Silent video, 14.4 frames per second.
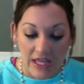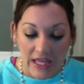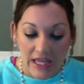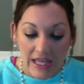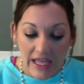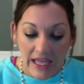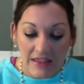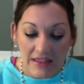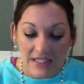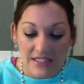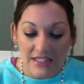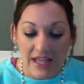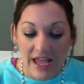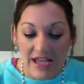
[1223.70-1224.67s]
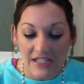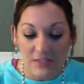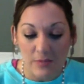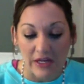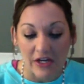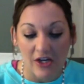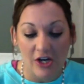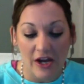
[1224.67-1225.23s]
And this last
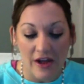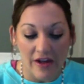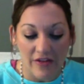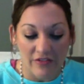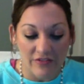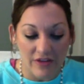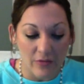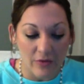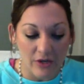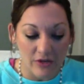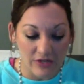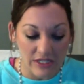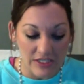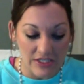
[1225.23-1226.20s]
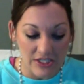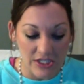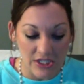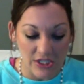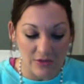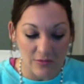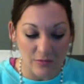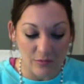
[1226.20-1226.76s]
paragraph I want to read to
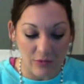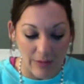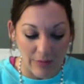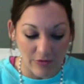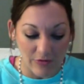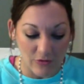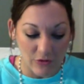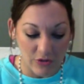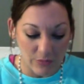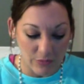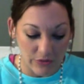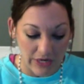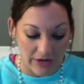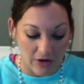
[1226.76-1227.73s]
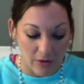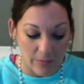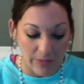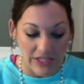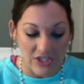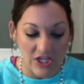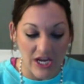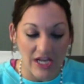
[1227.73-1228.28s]
you right before the prayer on
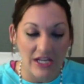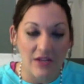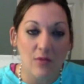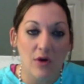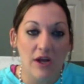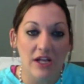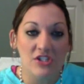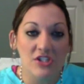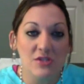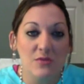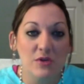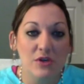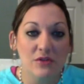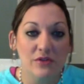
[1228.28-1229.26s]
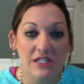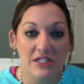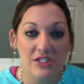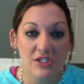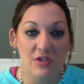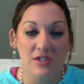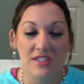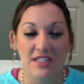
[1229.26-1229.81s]
page 81. I just want to read it to
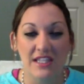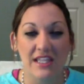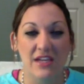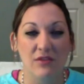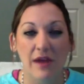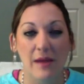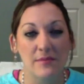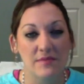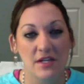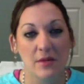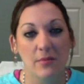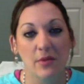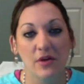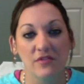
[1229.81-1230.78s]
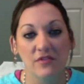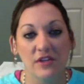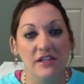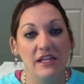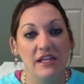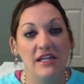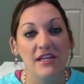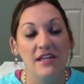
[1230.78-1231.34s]
you because I think it wraps it up
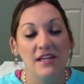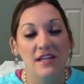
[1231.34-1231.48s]
perfectly.